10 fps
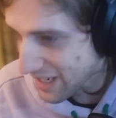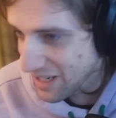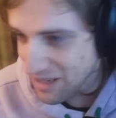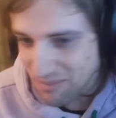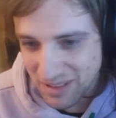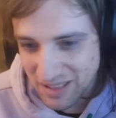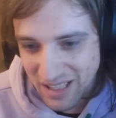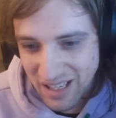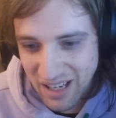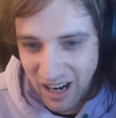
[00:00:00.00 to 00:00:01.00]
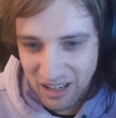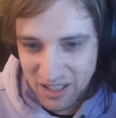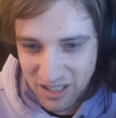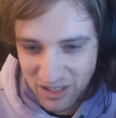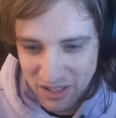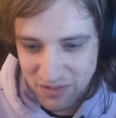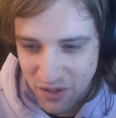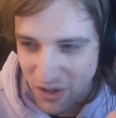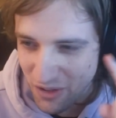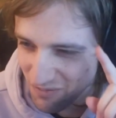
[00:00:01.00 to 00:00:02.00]
back up. I'm going to look
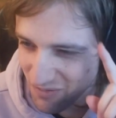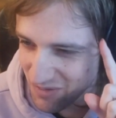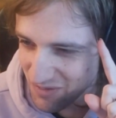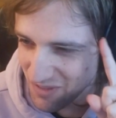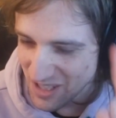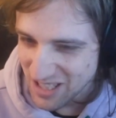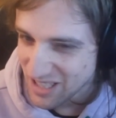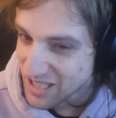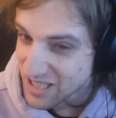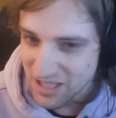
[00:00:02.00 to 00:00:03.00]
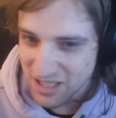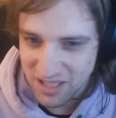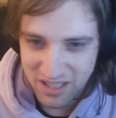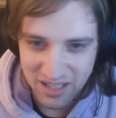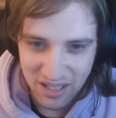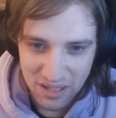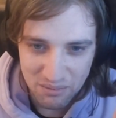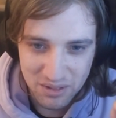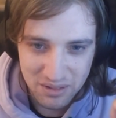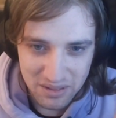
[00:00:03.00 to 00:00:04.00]
for six digits this
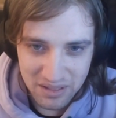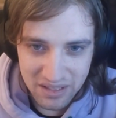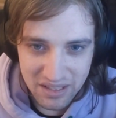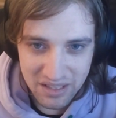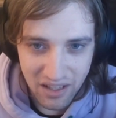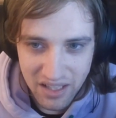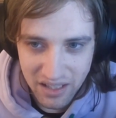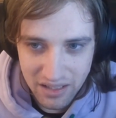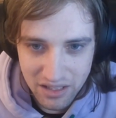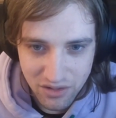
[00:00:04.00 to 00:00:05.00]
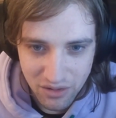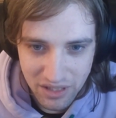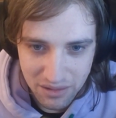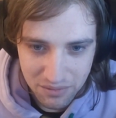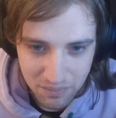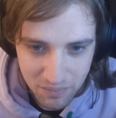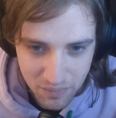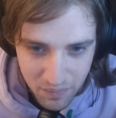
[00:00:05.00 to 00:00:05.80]
time. Okay, let's scroll down.